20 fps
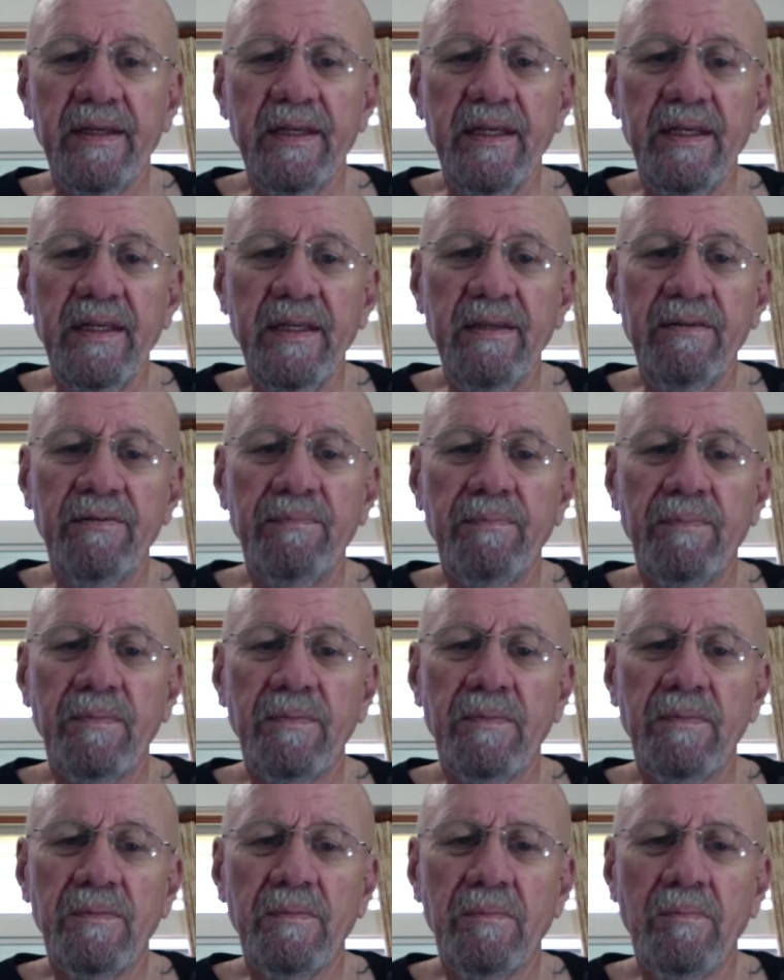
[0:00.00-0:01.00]
He's
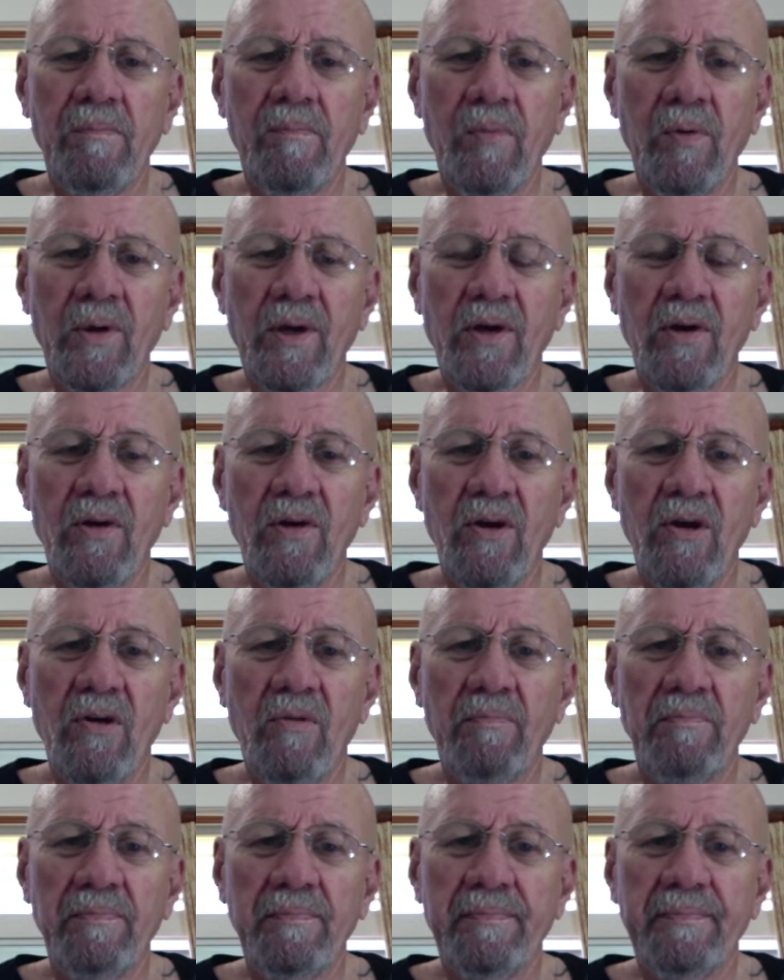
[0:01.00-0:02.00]
more
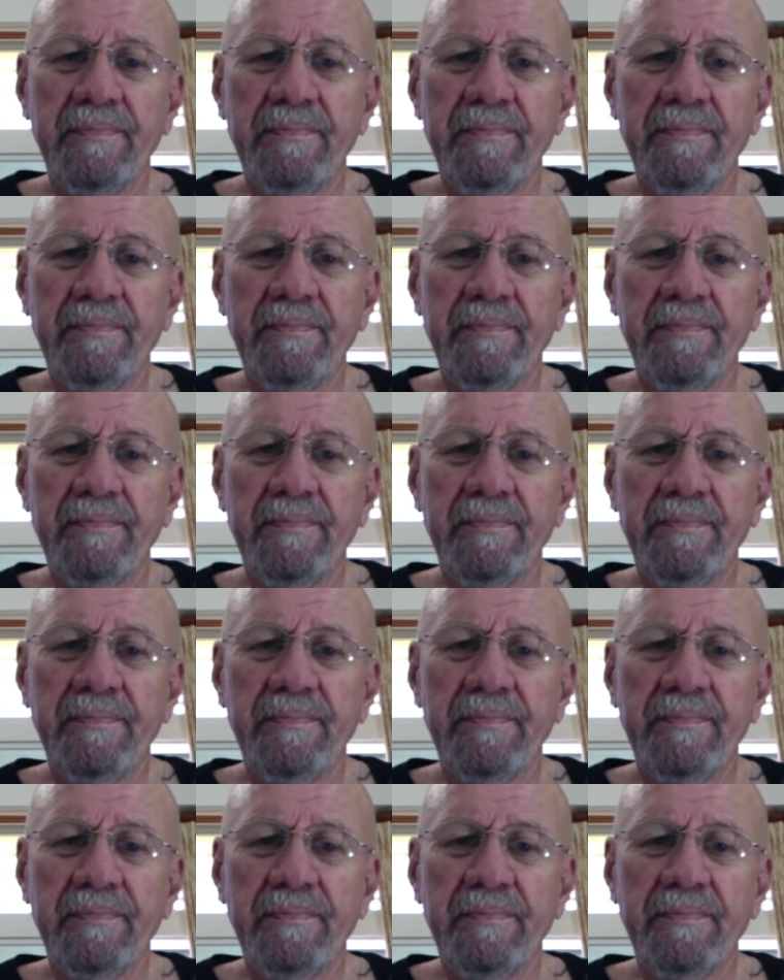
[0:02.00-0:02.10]
calm,